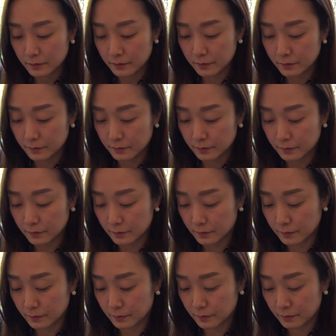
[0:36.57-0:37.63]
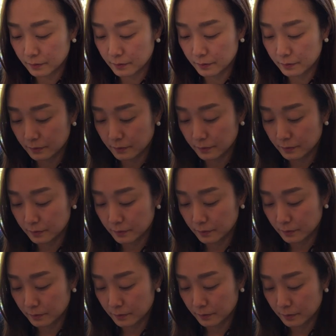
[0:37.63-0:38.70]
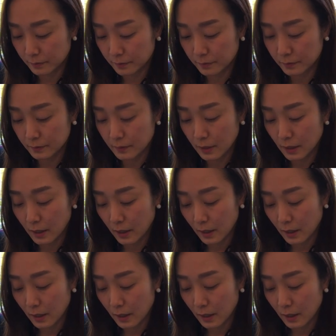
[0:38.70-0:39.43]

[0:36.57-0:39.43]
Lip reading: Nothing is said.